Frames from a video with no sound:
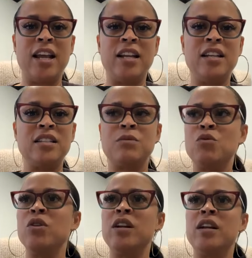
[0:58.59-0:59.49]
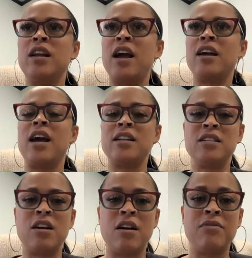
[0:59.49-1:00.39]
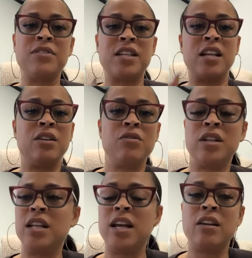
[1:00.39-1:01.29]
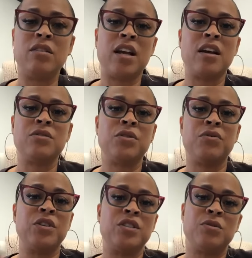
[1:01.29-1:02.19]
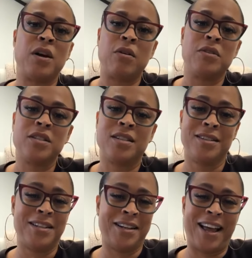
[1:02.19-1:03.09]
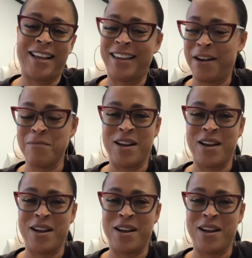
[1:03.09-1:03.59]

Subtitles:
And this morning I got to the office. I literally laid on the couch for the first 2 hours. So I got my